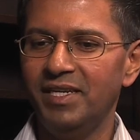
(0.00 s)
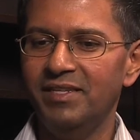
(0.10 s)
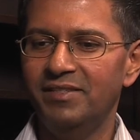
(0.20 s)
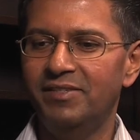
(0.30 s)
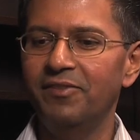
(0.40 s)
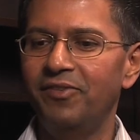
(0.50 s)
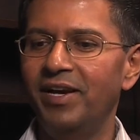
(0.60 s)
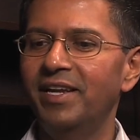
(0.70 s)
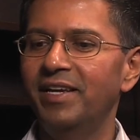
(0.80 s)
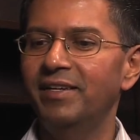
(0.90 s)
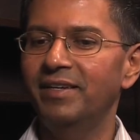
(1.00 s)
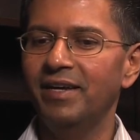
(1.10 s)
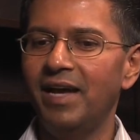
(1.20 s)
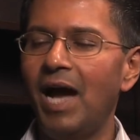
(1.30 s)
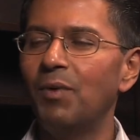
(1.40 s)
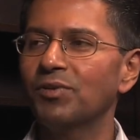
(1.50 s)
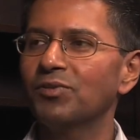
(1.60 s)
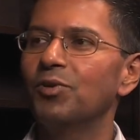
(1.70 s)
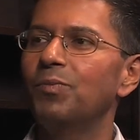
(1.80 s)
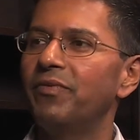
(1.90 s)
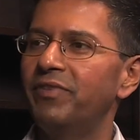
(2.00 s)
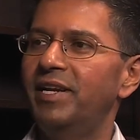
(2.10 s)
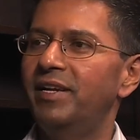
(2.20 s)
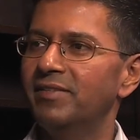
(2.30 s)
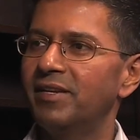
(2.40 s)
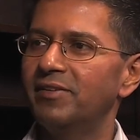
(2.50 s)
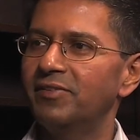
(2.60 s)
is defining our scope of a data center.